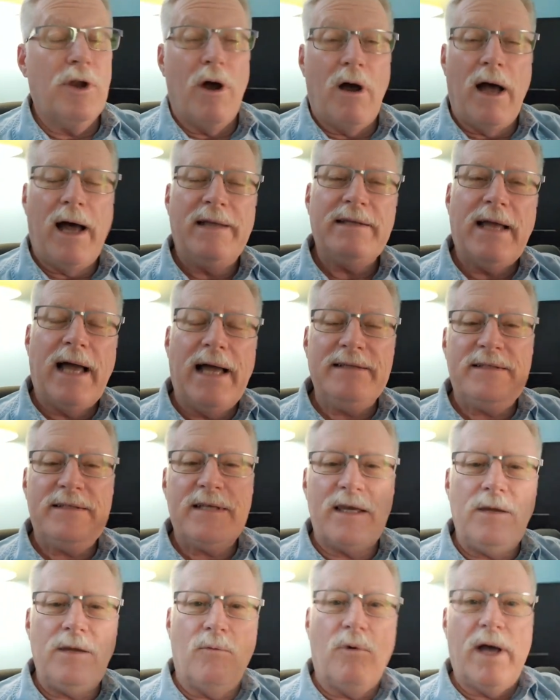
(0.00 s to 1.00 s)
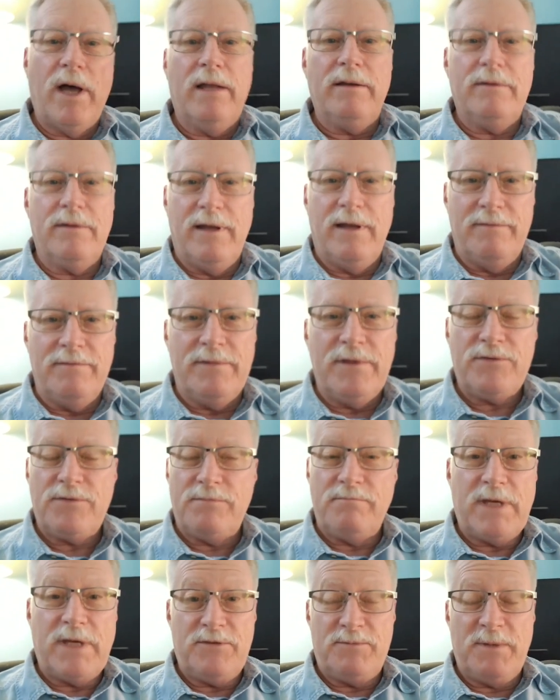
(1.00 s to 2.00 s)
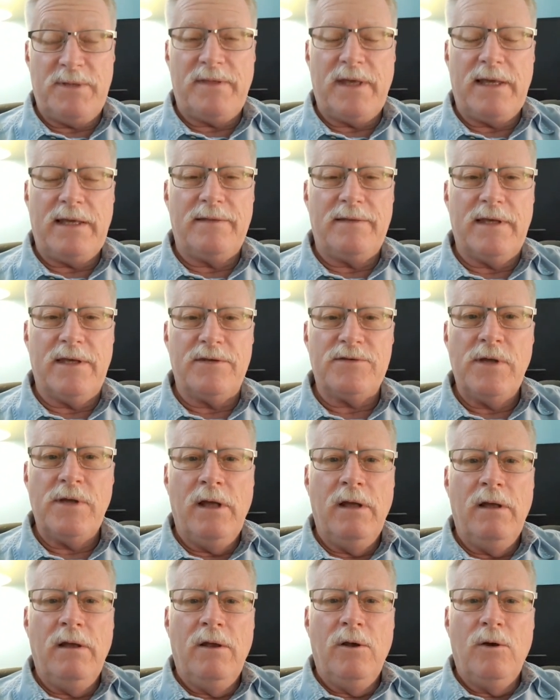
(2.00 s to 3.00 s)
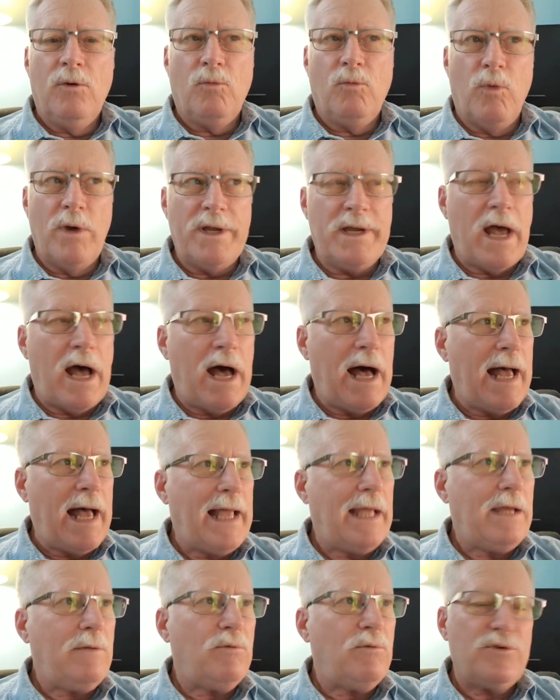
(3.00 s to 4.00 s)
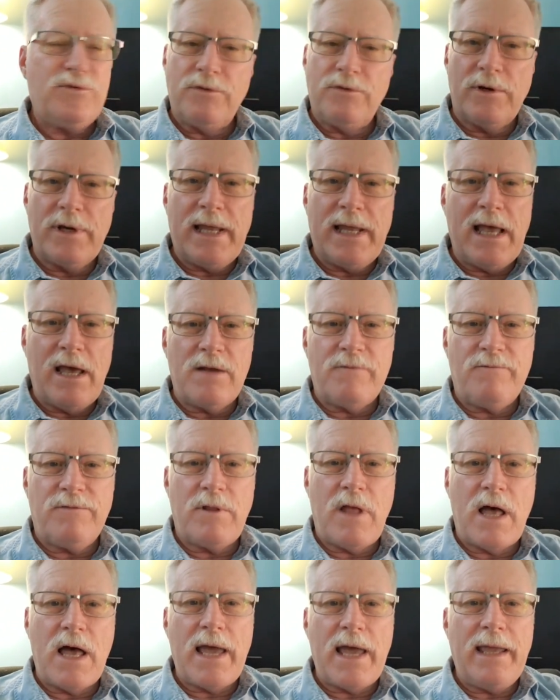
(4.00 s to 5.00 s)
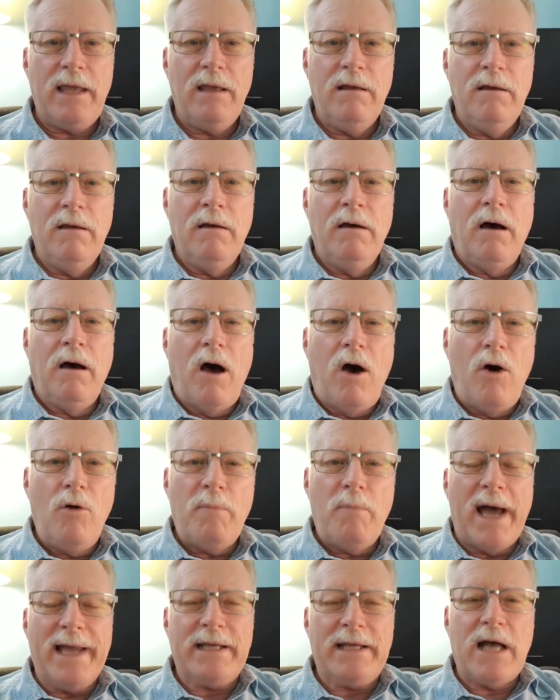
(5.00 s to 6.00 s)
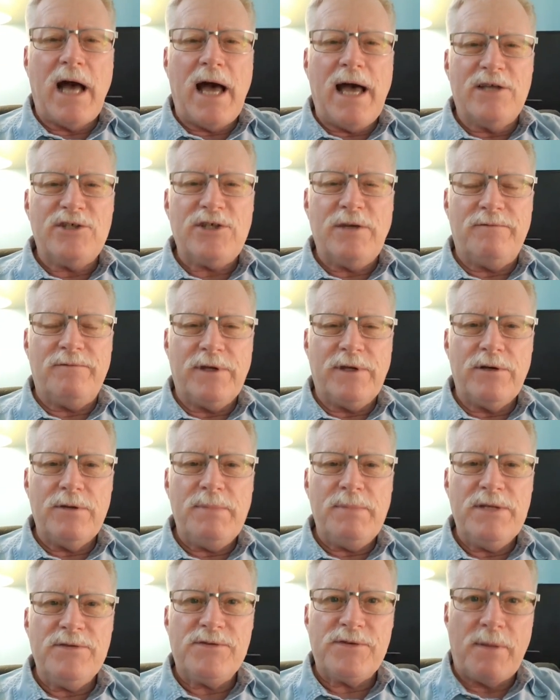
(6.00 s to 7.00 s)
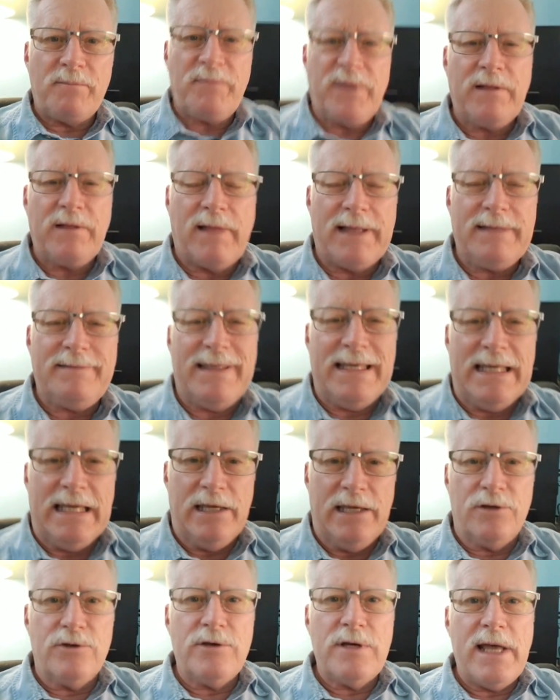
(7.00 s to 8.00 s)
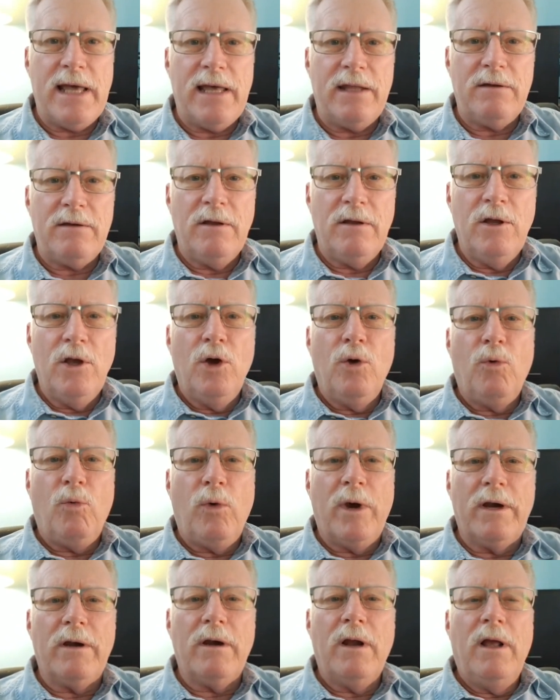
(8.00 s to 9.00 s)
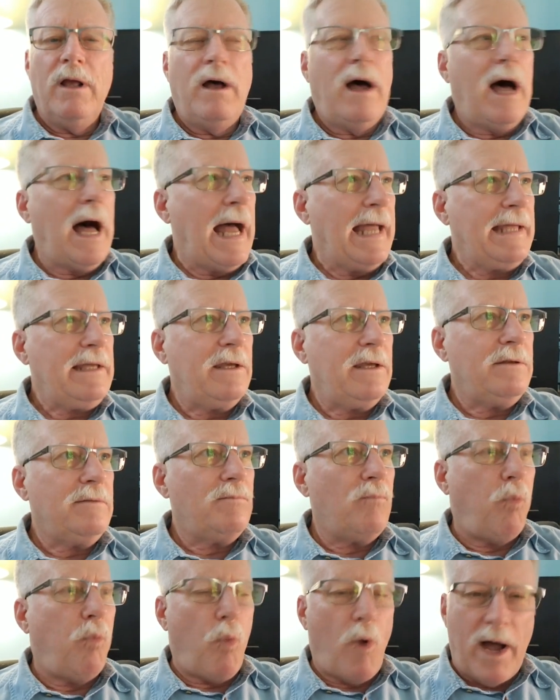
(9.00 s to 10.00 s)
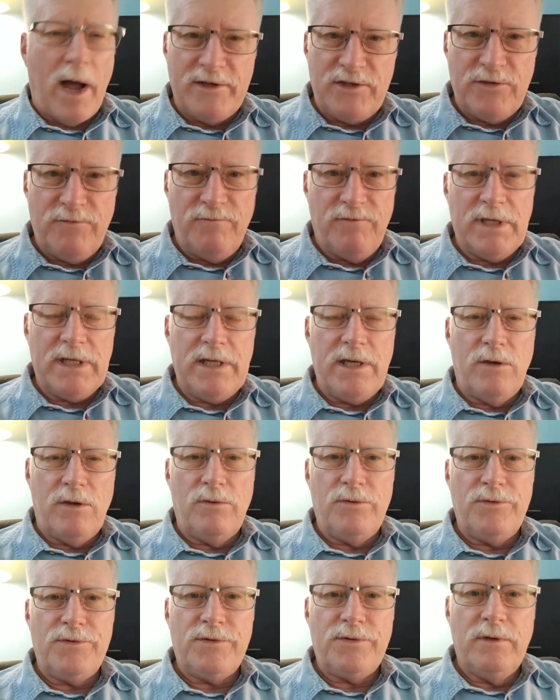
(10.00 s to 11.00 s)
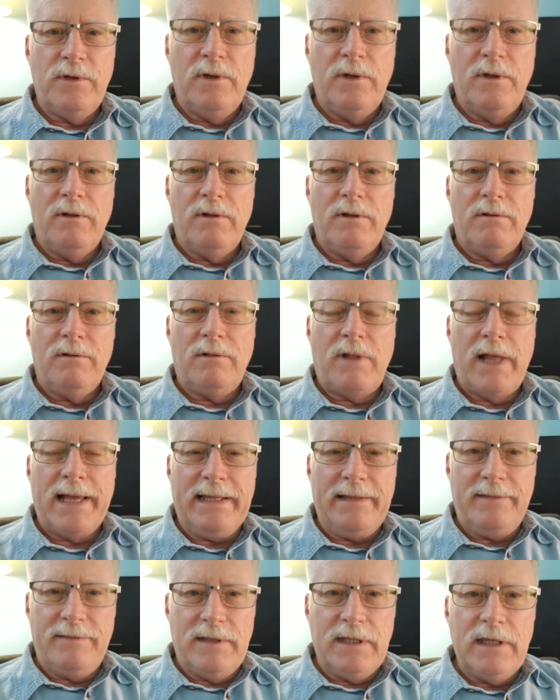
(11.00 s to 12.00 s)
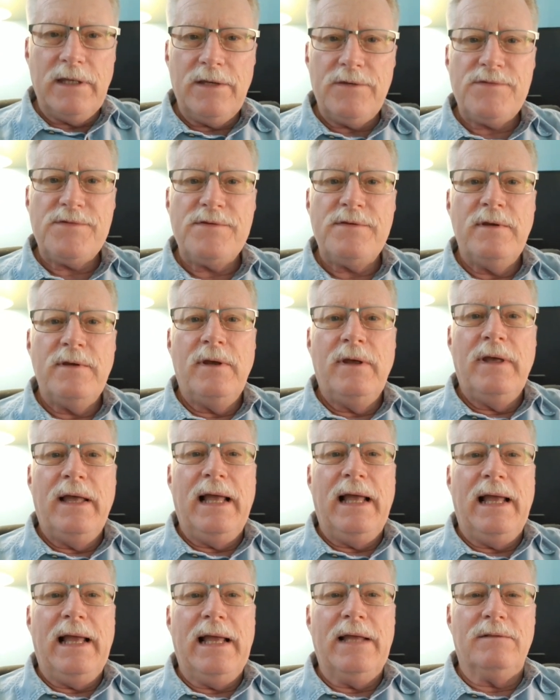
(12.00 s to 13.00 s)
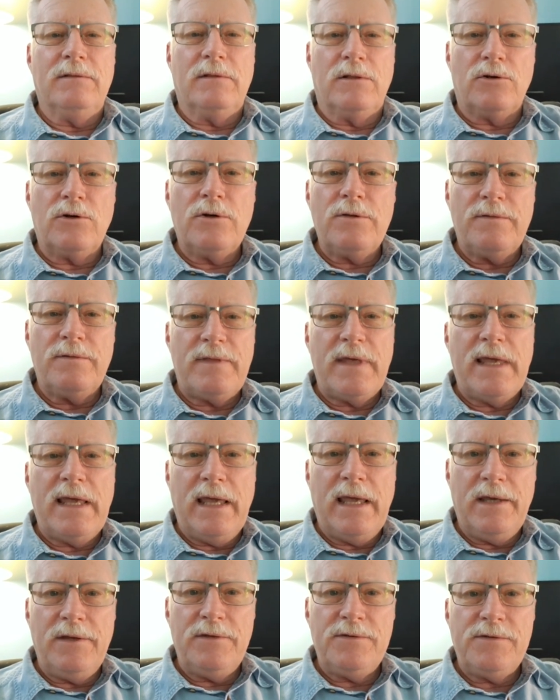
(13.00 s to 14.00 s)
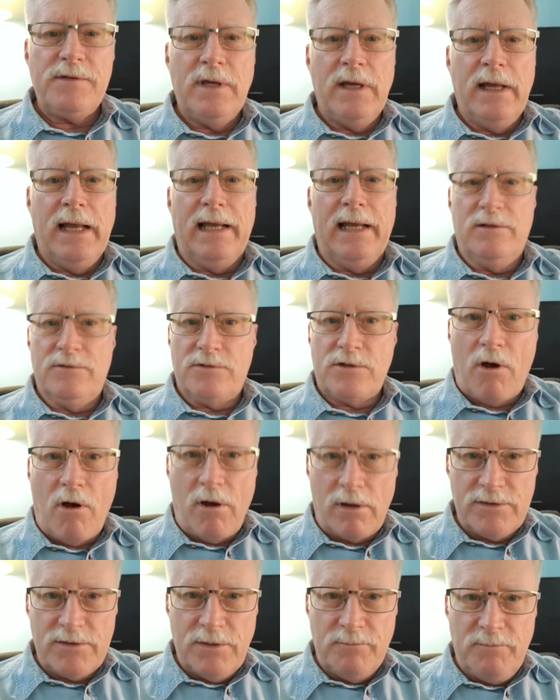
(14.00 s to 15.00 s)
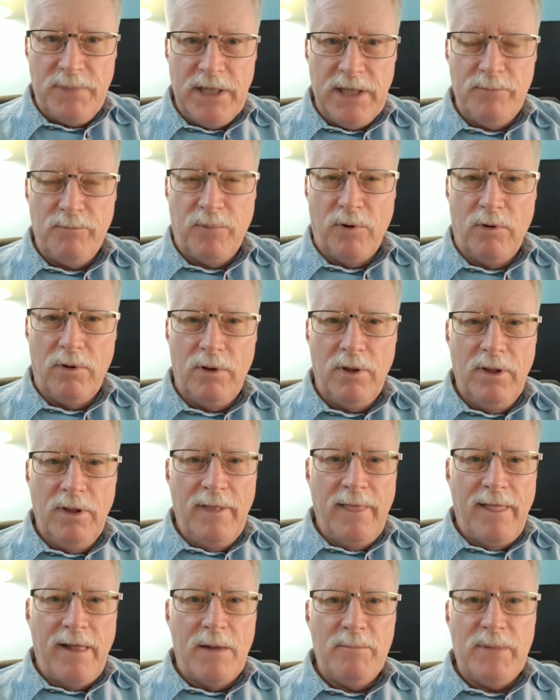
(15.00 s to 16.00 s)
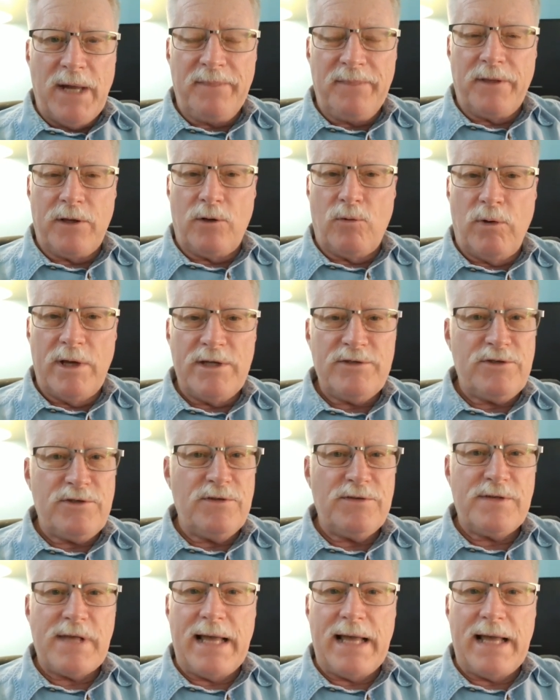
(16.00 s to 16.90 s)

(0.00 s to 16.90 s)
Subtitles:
I tell you what, and this makes me think of this. When I was learning how to fly, oh my gosh, if there had been something like the internet where I could watch videos like this and learn things and talk to people about the questions